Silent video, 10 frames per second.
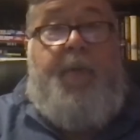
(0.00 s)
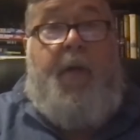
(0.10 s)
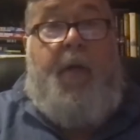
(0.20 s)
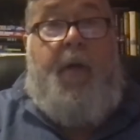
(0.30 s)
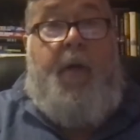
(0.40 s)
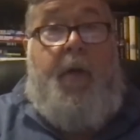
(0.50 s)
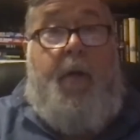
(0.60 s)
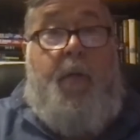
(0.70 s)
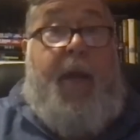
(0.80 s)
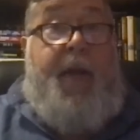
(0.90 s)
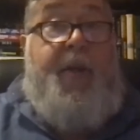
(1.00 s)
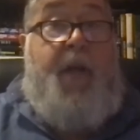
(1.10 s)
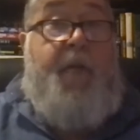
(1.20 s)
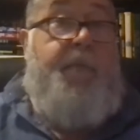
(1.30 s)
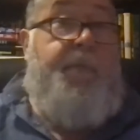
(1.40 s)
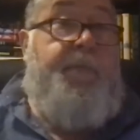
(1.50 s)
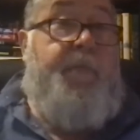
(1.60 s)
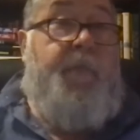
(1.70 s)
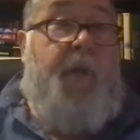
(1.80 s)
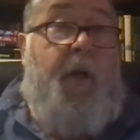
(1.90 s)
Ran 18 of them.
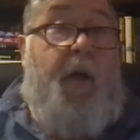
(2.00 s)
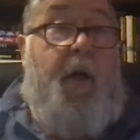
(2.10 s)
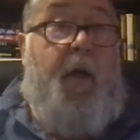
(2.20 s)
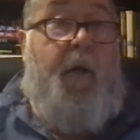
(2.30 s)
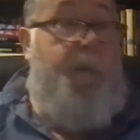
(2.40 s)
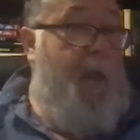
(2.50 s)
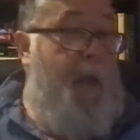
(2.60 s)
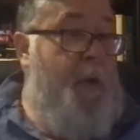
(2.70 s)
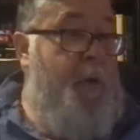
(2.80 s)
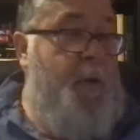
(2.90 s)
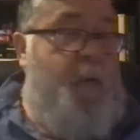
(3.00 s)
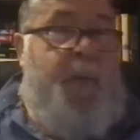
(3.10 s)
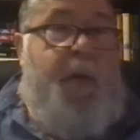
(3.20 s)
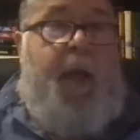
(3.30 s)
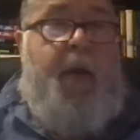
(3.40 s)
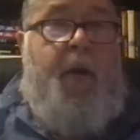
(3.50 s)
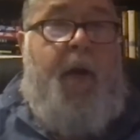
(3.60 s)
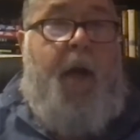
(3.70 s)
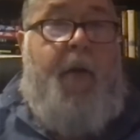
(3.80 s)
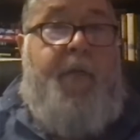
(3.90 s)
Took me 8 or
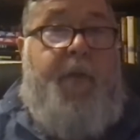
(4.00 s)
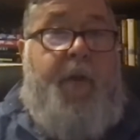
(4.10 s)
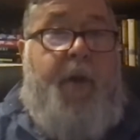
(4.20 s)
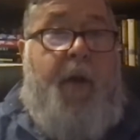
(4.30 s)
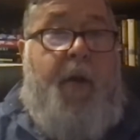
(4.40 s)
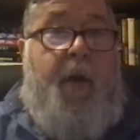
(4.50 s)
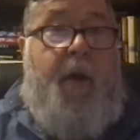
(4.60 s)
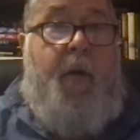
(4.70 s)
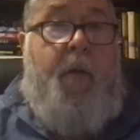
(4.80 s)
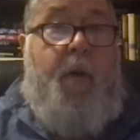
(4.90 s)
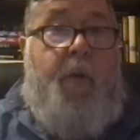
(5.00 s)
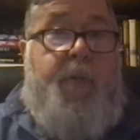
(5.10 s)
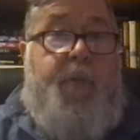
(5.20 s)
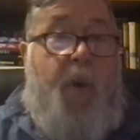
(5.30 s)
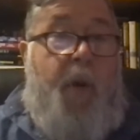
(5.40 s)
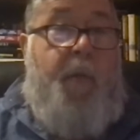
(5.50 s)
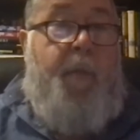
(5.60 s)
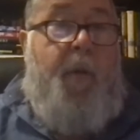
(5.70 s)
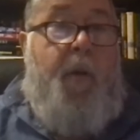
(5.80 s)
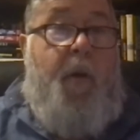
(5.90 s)
9 to figure out how to run them smart.
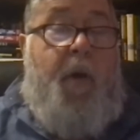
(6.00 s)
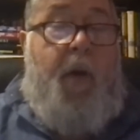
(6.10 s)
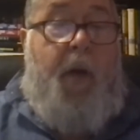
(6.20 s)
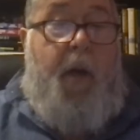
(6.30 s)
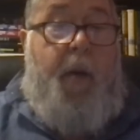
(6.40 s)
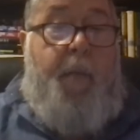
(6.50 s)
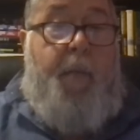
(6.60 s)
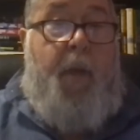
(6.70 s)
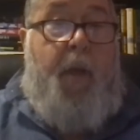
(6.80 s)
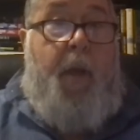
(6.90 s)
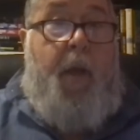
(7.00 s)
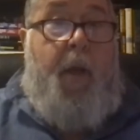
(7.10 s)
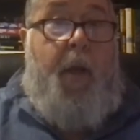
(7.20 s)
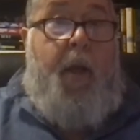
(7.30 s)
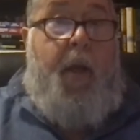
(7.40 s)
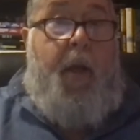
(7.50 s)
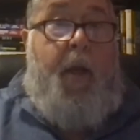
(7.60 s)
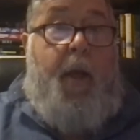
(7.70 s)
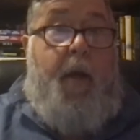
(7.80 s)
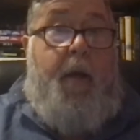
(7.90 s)

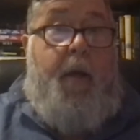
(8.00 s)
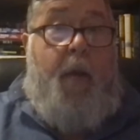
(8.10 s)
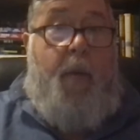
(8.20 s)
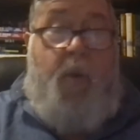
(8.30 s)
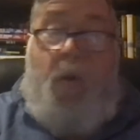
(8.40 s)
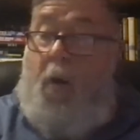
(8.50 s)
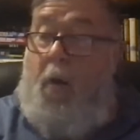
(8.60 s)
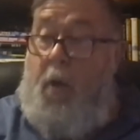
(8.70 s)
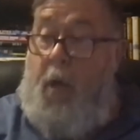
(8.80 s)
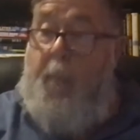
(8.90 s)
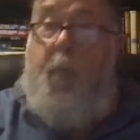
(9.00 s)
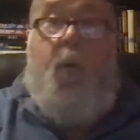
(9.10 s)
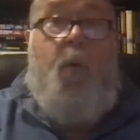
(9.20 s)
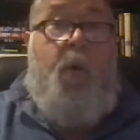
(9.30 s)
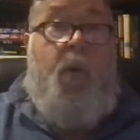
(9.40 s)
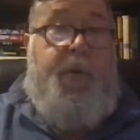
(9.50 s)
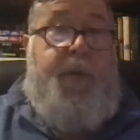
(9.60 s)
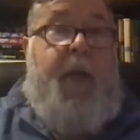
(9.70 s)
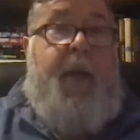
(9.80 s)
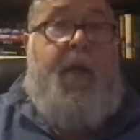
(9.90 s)
And I recall a couple where it was
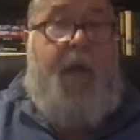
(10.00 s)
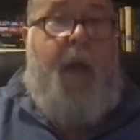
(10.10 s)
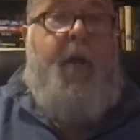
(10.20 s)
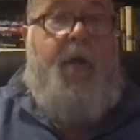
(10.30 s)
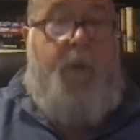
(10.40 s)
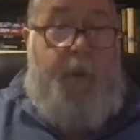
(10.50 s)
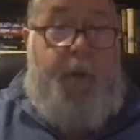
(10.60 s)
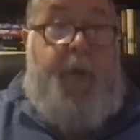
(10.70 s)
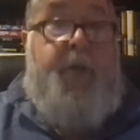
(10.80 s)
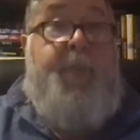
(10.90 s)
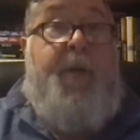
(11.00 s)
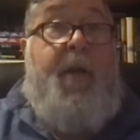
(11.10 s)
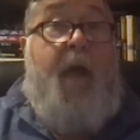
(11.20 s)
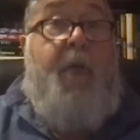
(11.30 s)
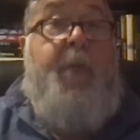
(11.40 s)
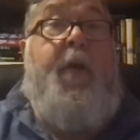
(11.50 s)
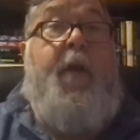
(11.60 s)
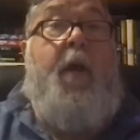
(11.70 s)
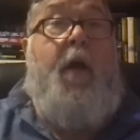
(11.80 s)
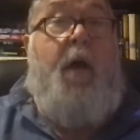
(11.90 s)
80 to 90 degrees, but
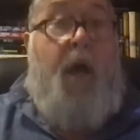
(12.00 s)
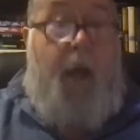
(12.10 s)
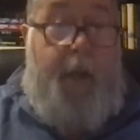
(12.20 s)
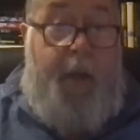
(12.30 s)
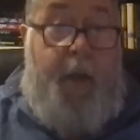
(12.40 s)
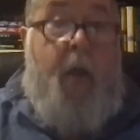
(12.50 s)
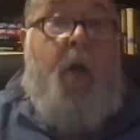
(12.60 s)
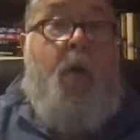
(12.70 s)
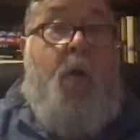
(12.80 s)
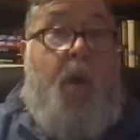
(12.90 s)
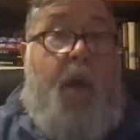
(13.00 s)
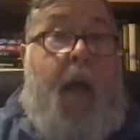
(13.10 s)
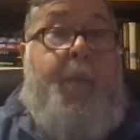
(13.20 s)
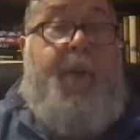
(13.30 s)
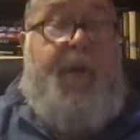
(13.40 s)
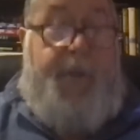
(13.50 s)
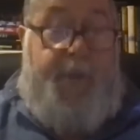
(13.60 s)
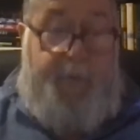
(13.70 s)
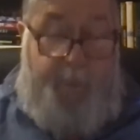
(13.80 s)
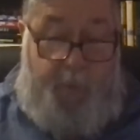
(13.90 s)
nothing like what happened in
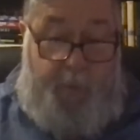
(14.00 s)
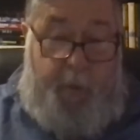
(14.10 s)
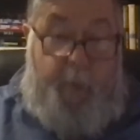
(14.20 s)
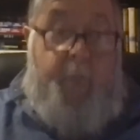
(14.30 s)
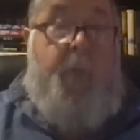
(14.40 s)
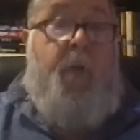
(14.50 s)
Sapporo.